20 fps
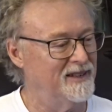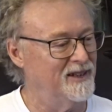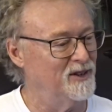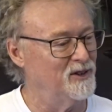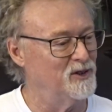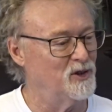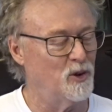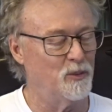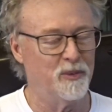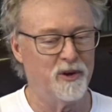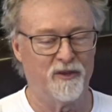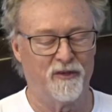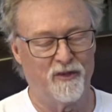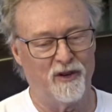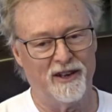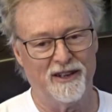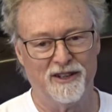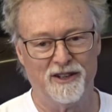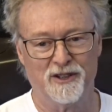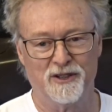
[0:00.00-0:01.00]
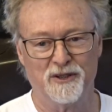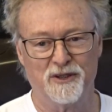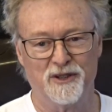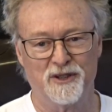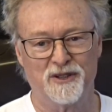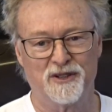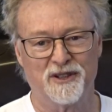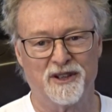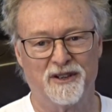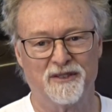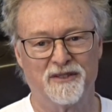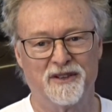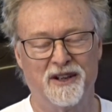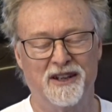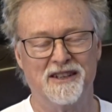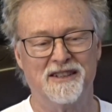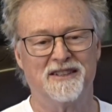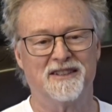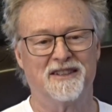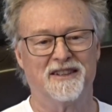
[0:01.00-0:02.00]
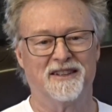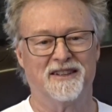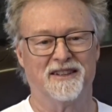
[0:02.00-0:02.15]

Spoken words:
don't be afraid to do it yourself, guys.